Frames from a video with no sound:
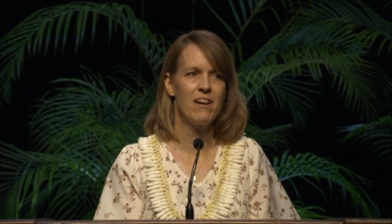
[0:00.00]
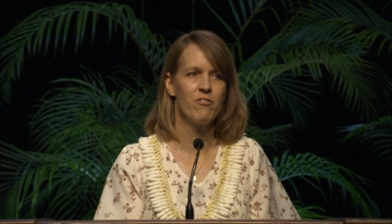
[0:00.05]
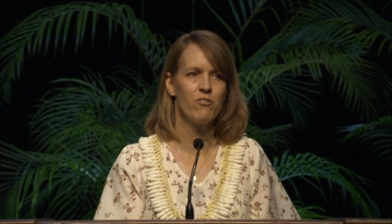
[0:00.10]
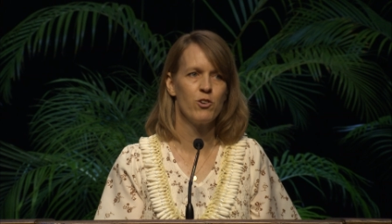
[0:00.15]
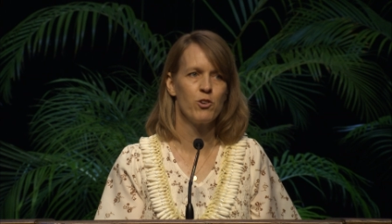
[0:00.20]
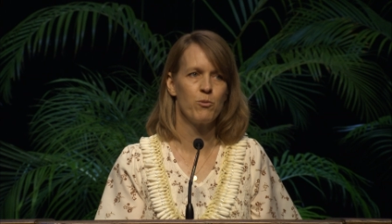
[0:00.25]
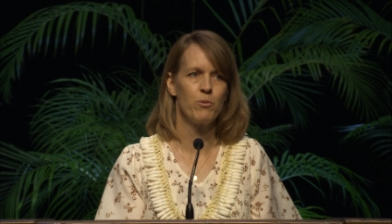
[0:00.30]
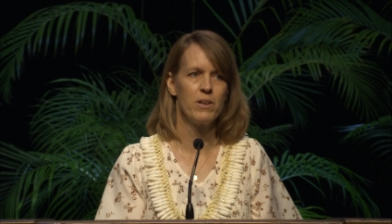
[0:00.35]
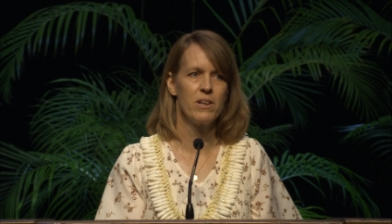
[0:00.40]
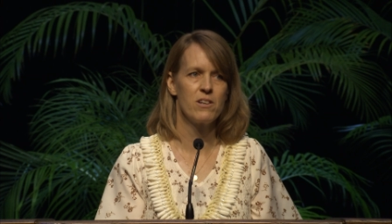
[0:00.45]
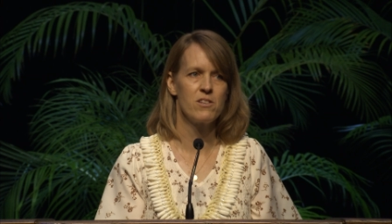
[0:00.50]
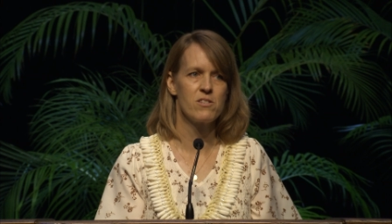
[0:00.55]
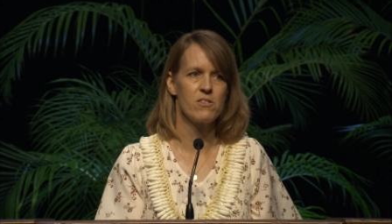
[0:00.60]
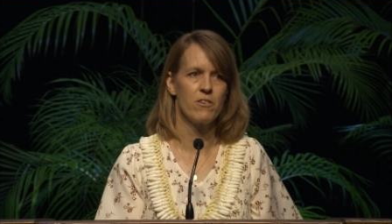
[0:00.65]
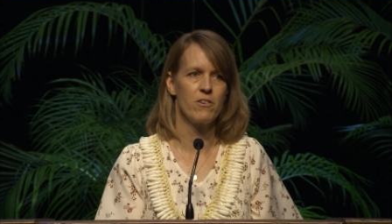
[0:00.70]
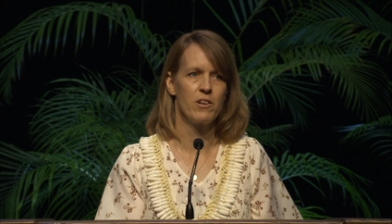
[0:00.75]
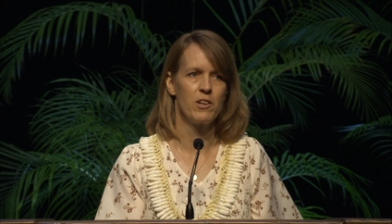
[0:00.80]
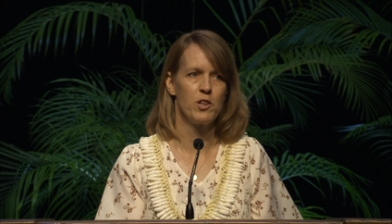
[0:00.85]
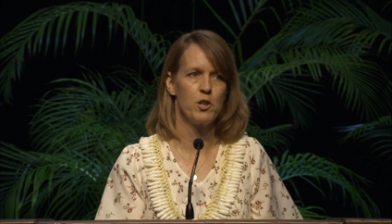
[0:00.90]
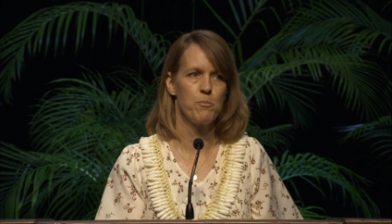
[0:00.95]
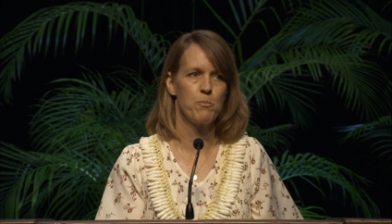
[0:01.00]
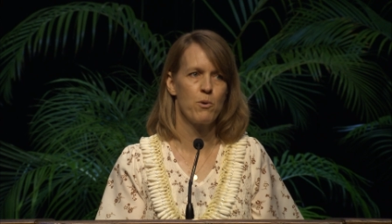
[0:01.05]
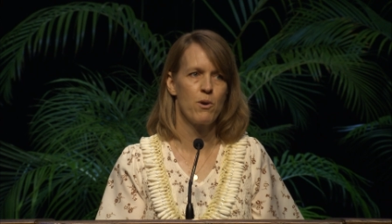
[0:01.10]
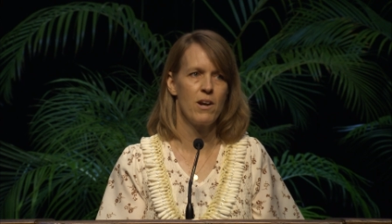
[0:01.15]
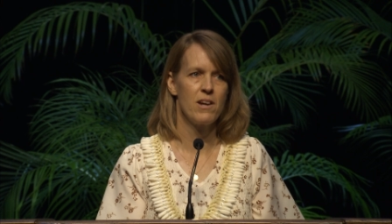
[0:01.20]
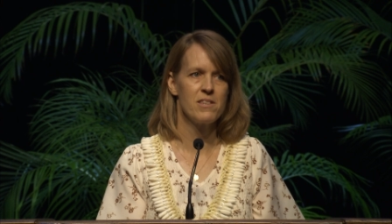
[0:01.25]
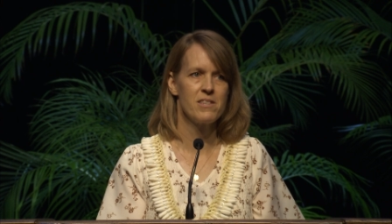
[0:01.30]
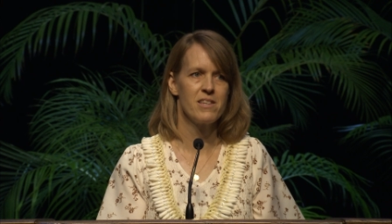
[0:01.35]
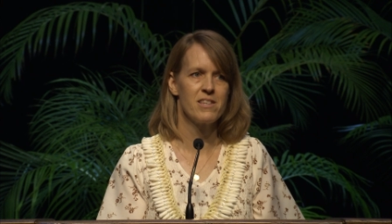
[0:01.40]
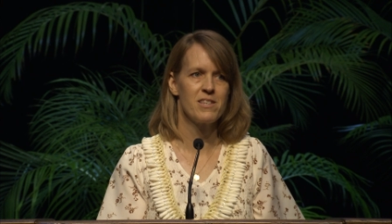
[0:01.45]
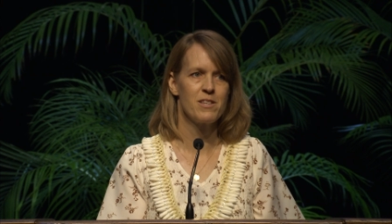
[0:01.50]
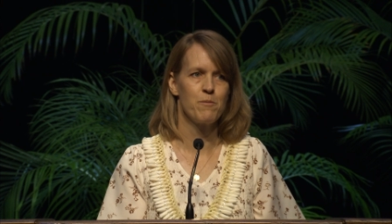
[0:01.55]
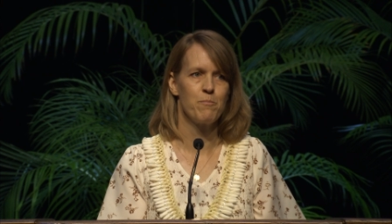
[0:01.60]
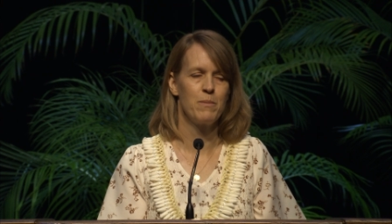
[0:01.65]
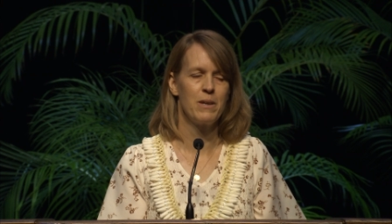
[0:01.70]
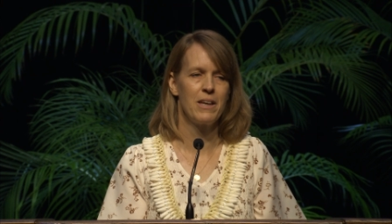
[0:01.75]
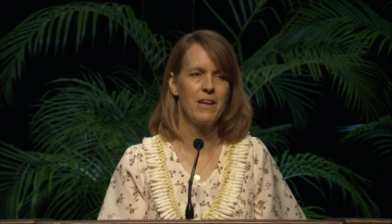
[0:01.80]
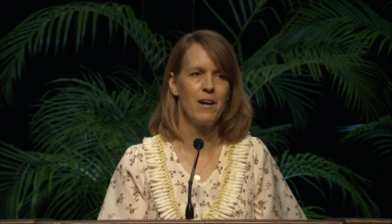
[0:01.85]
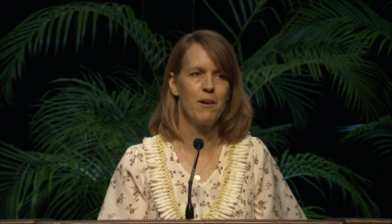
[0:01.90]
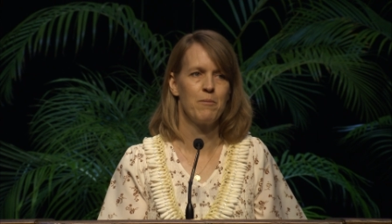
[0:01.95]
effort we exert in the process
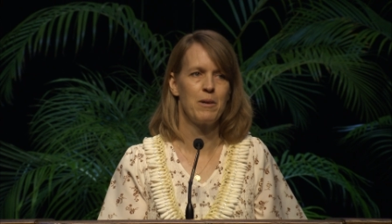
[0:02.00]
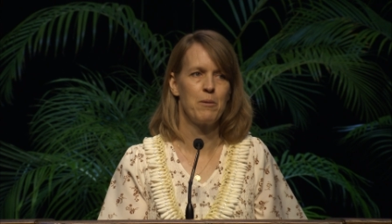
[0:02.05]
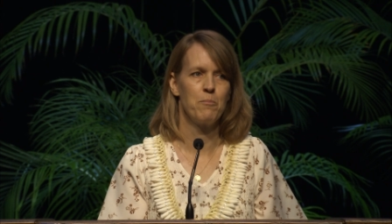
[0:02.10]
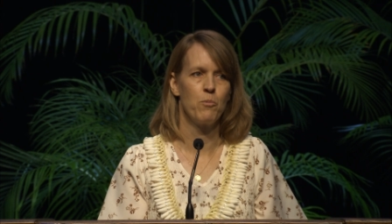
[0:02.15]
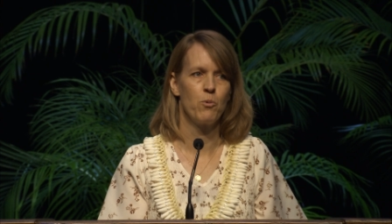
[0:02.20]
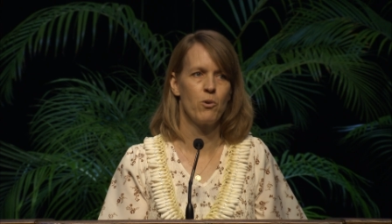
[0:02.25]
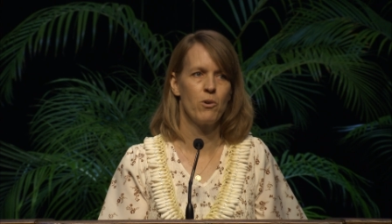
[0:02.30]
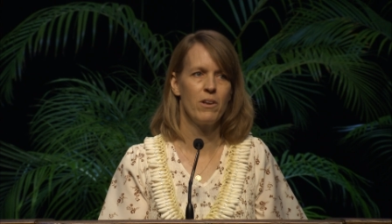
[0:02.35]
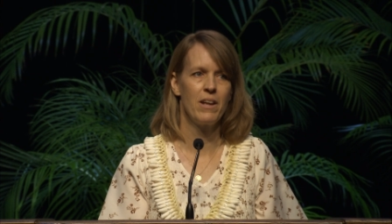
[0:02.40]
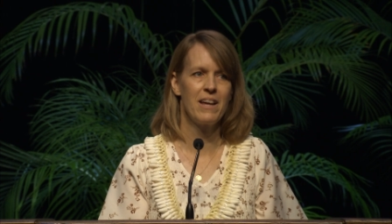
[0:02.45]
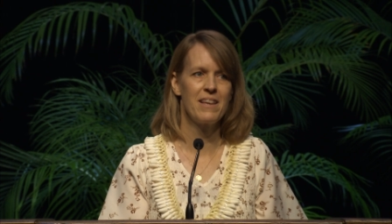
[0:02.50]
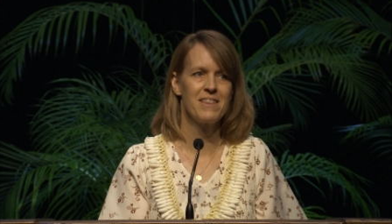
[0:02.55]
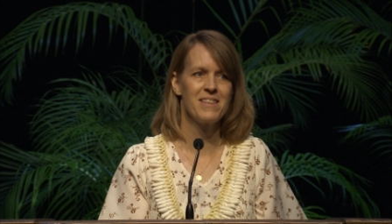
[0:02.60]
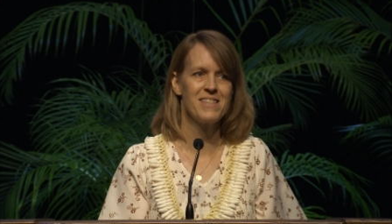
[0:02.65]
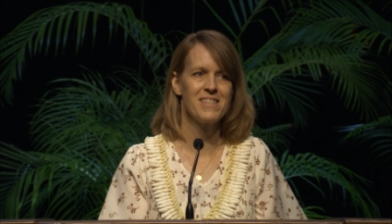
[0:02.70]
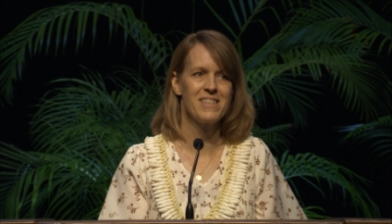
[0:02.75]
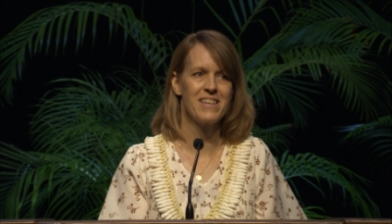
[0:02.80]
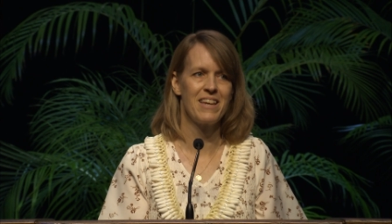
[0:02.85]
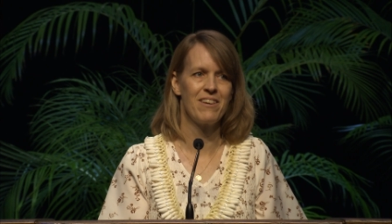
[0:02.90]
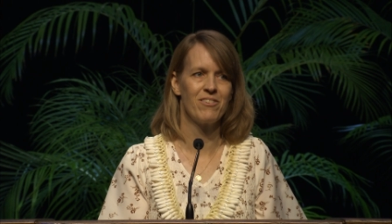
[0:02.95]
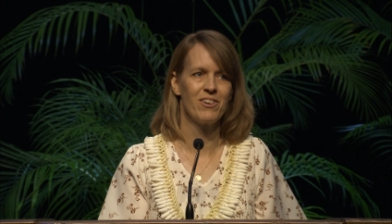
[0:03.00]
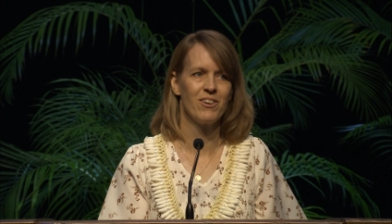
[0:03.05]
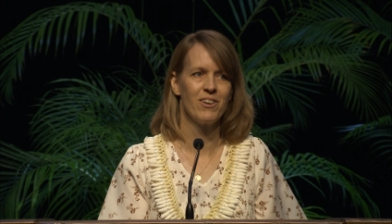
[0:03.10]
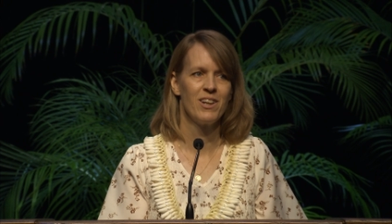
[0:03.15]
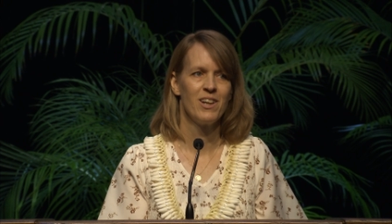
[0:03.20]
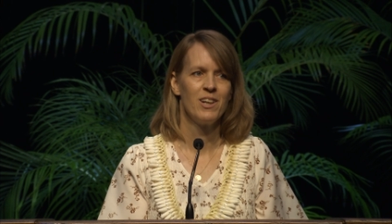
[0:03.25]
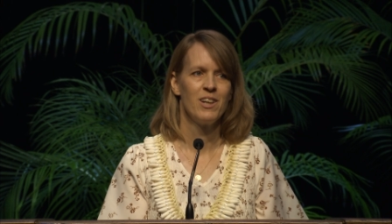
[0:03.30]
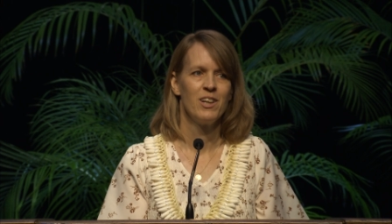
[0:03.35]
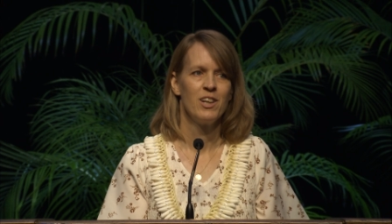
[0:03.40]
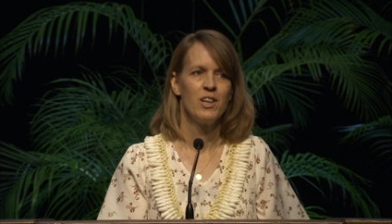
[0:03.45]
of becoming more like the Savior